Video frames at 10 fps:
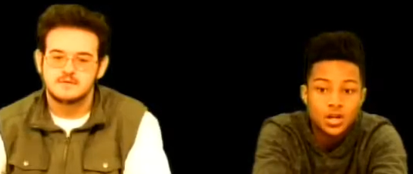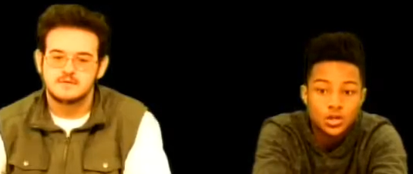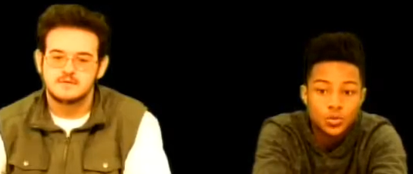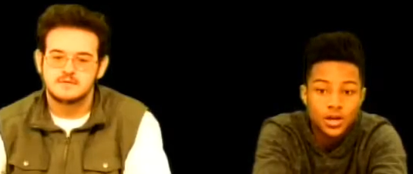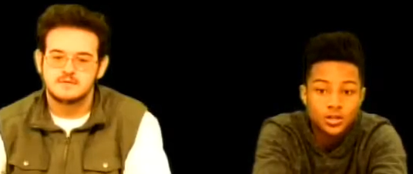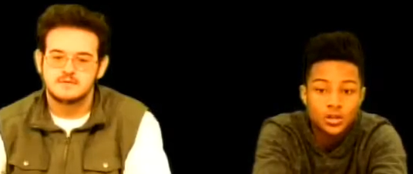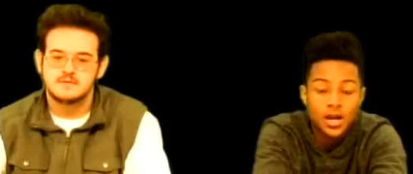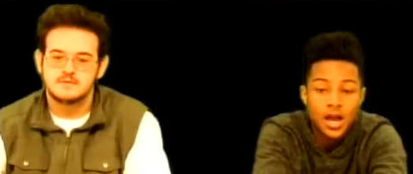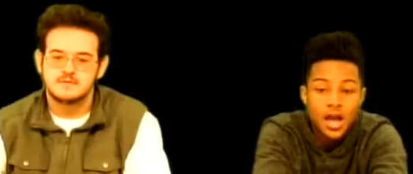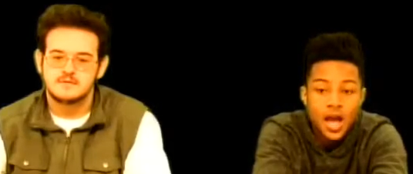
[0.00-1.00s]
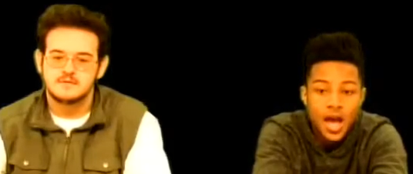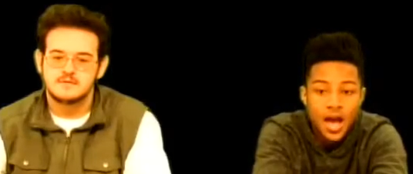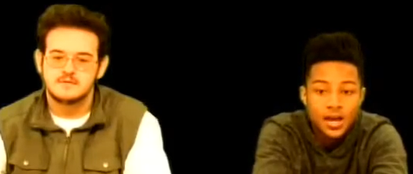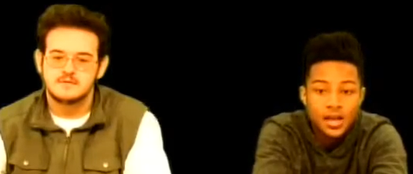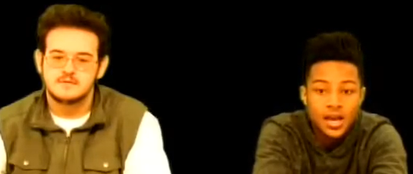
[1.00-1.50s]
Speaker 1: director
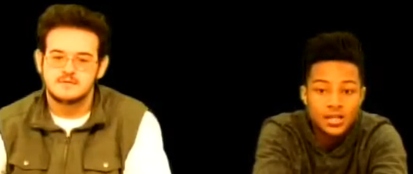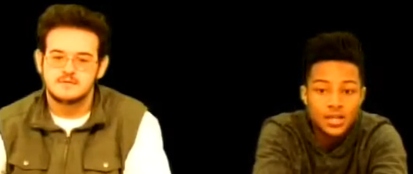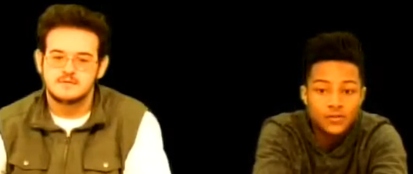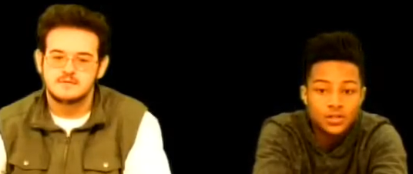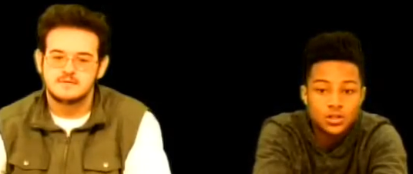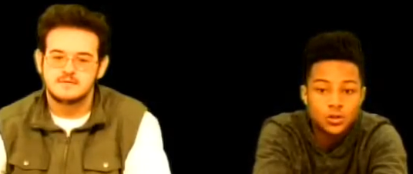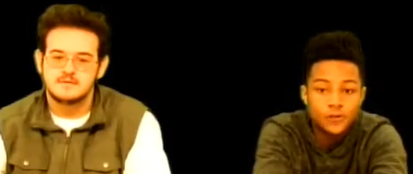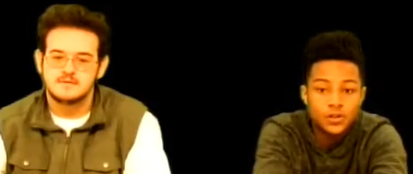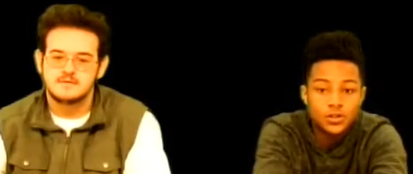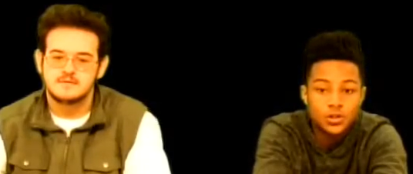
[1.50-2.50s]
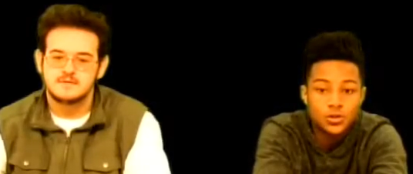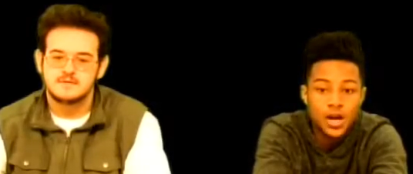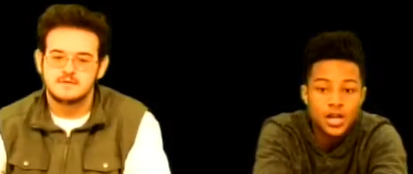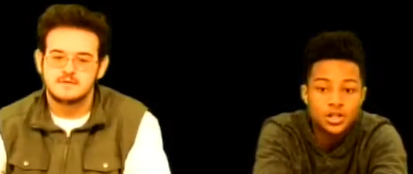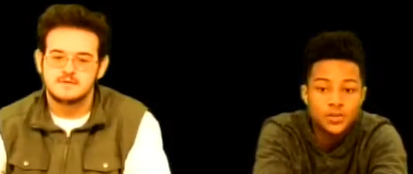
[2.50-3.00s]
at adavis252
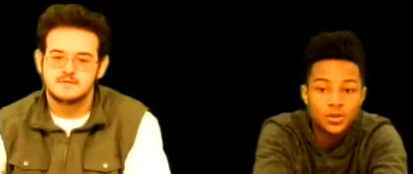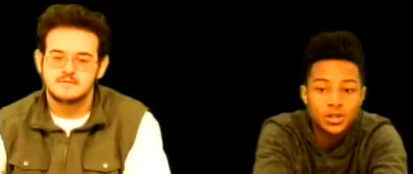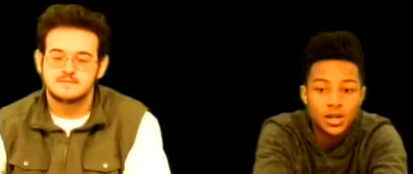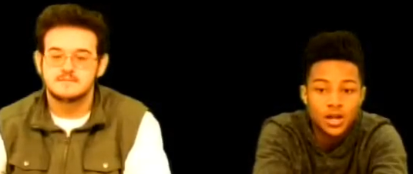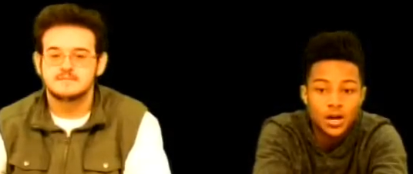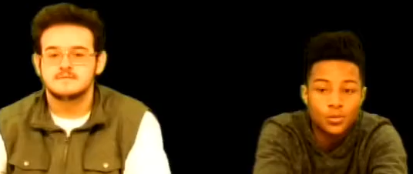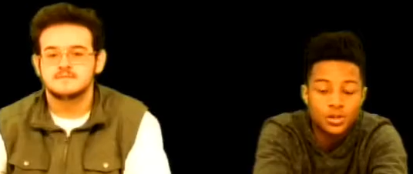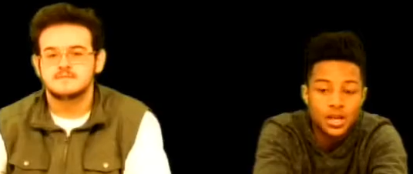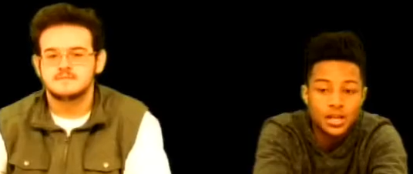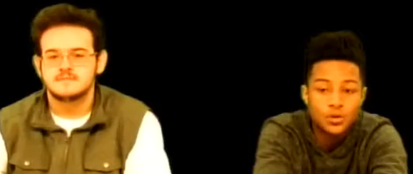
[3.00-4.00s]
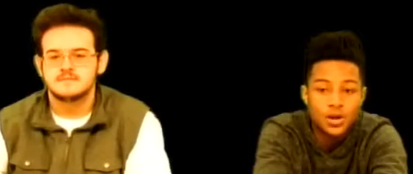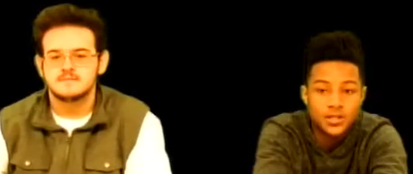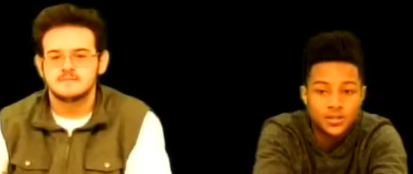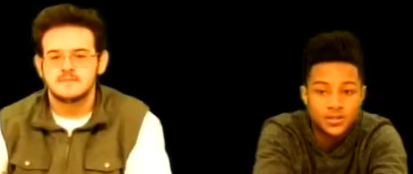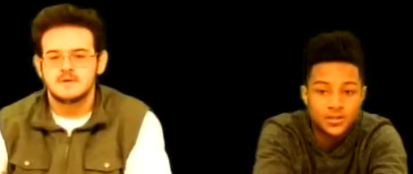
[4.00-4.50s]
at gmail.com with any
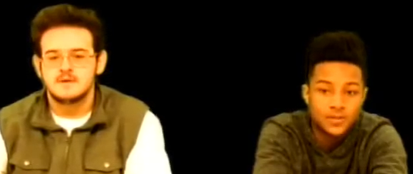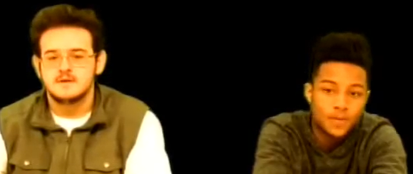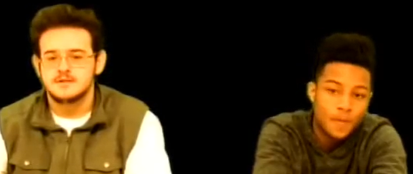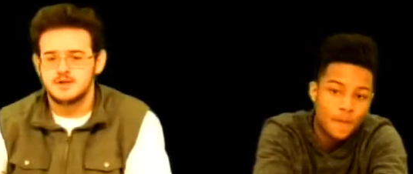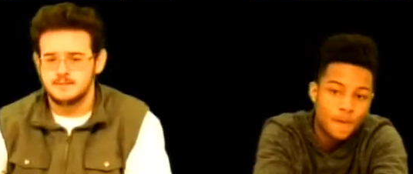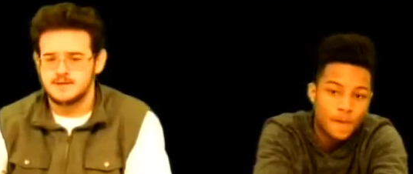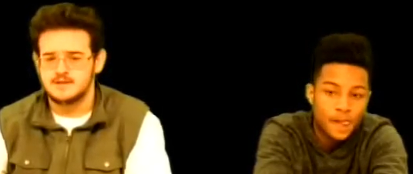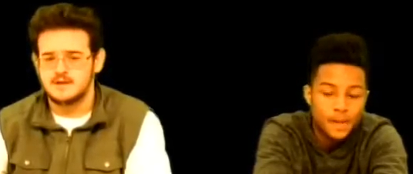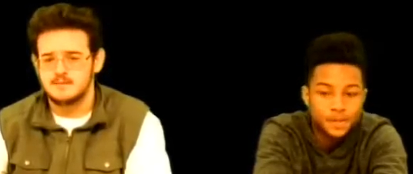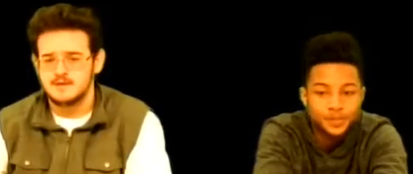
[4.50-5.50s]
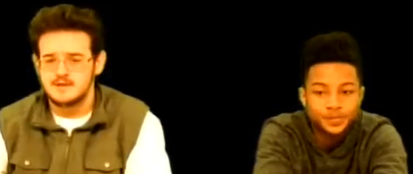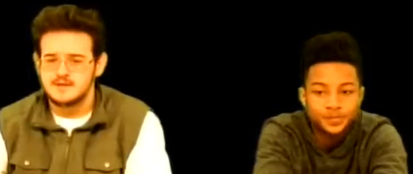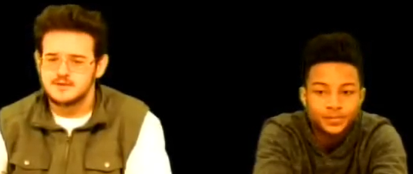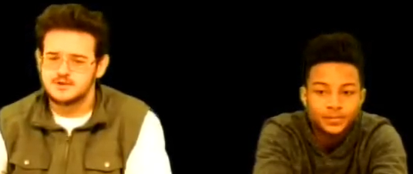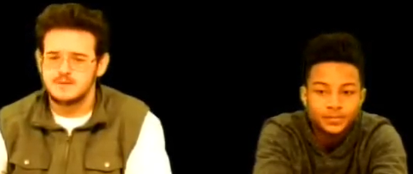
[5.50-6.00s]
questions. German Club.
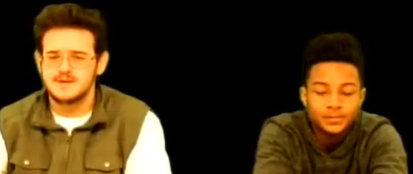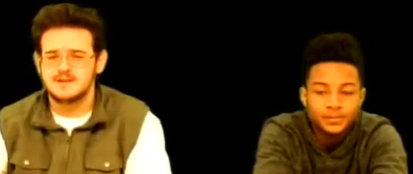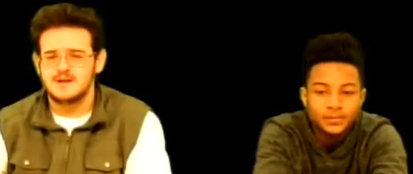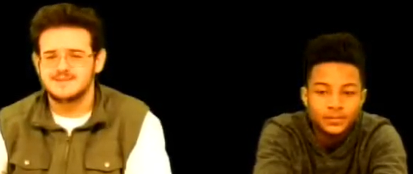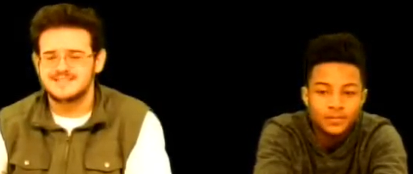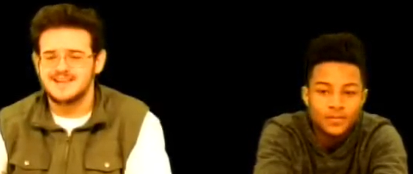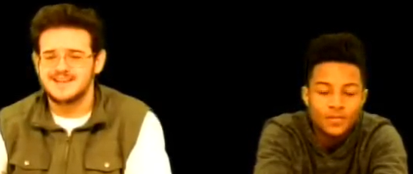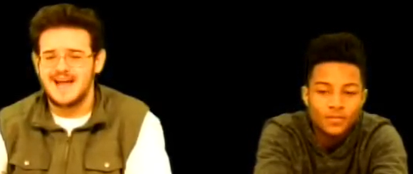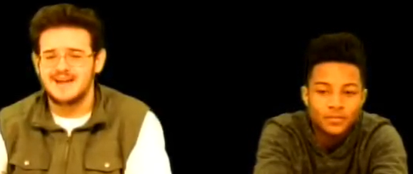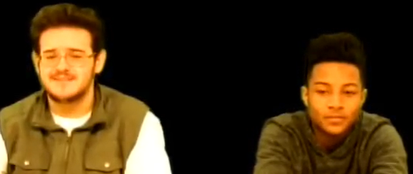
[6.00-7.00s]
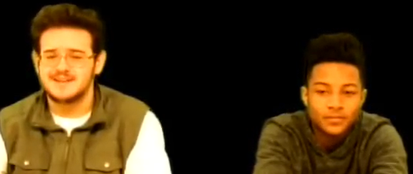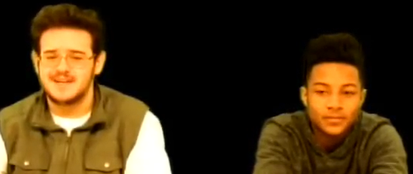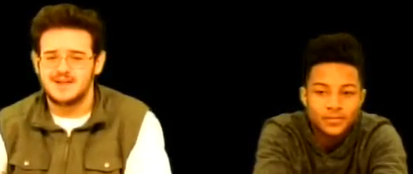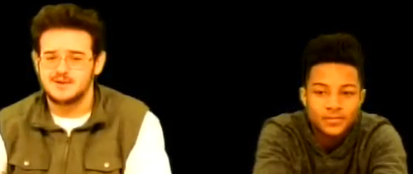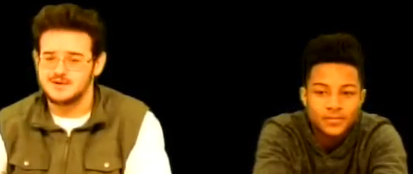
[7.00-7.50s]
Speaker 2: The German Club is selling advent
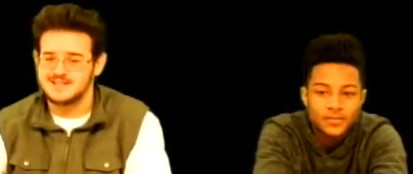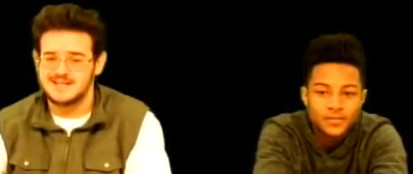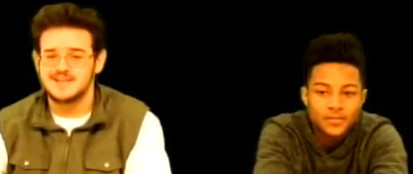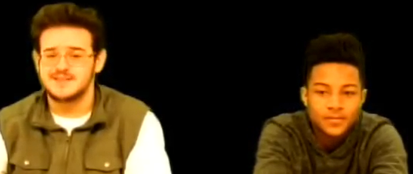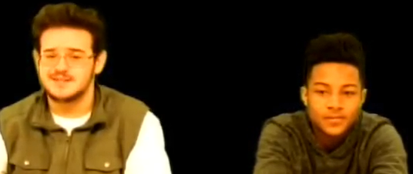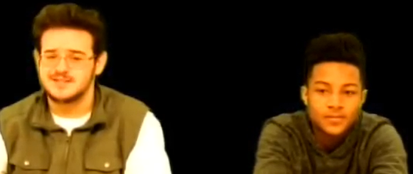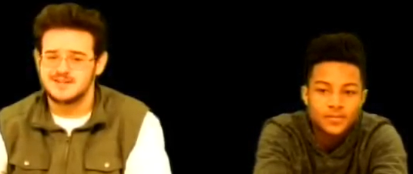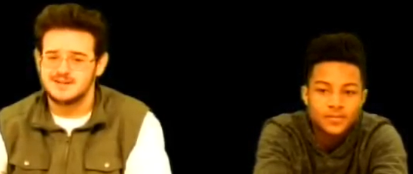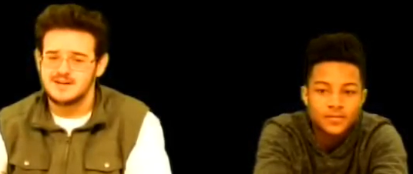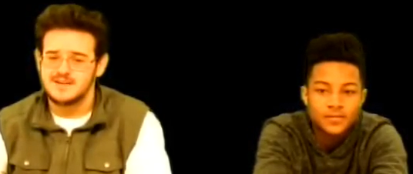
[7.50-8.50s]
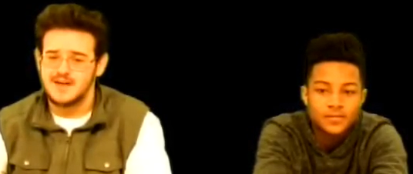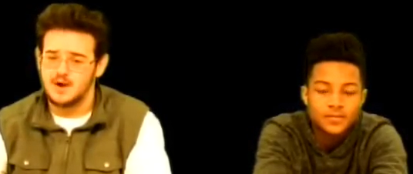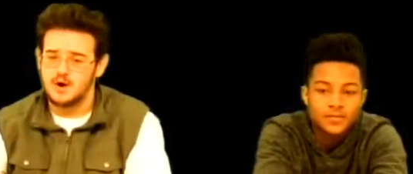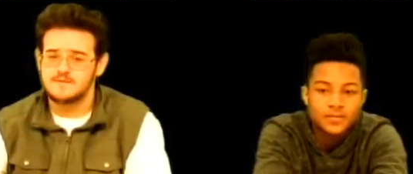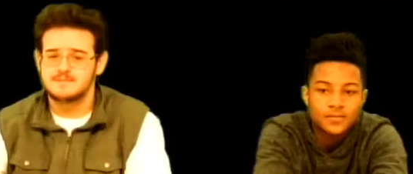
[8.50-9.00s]
calendars again this year. They
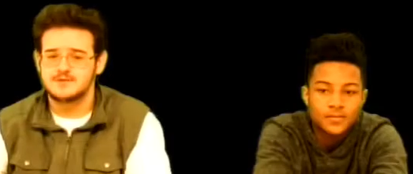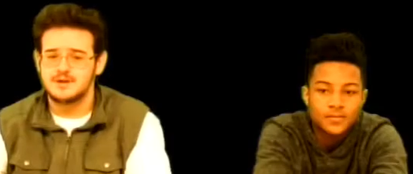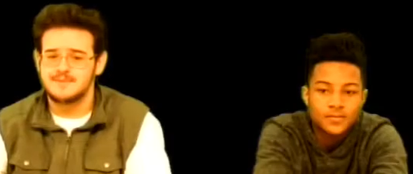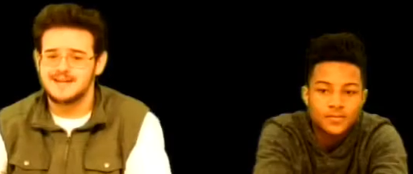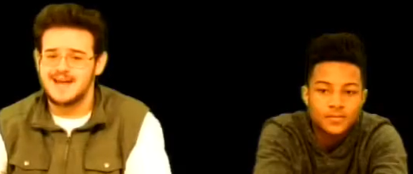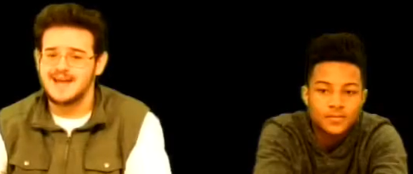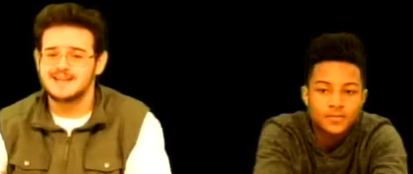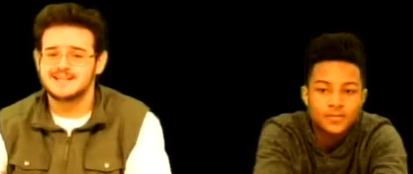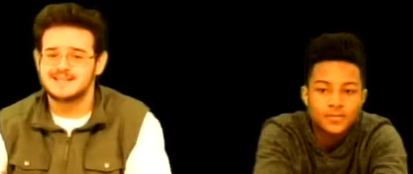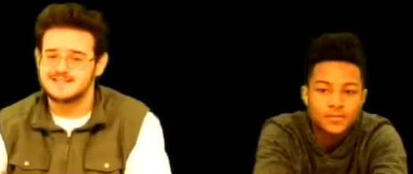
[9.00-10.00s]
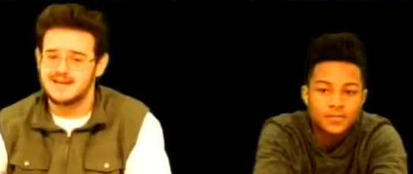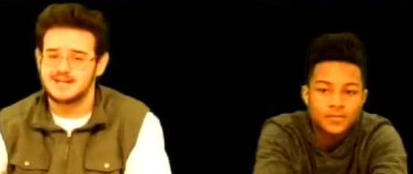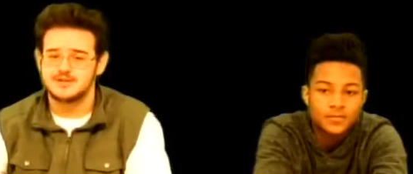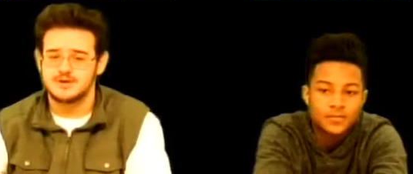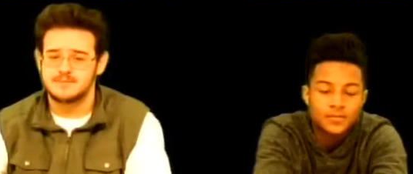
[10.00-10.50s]
are from Germany and
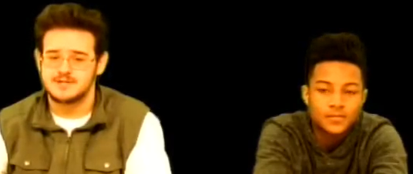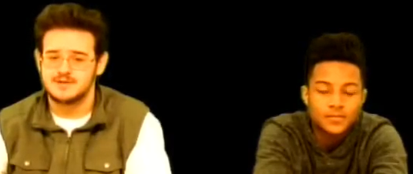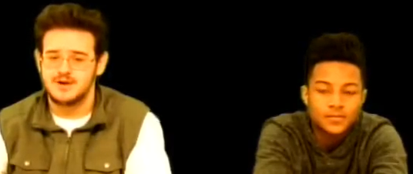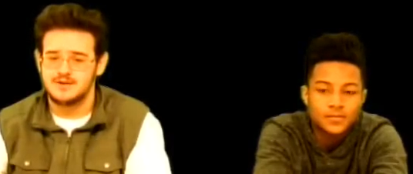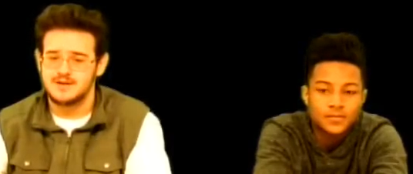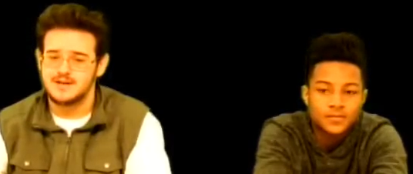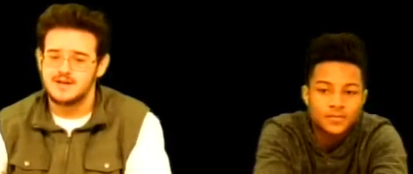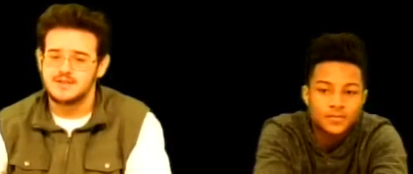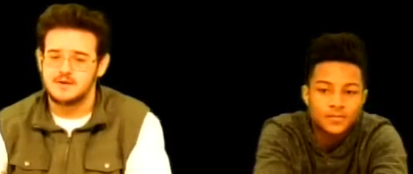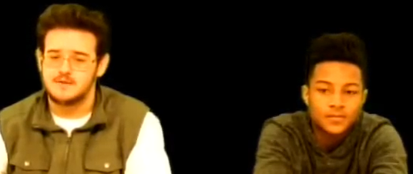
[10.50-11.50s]
contain German chocolate. They're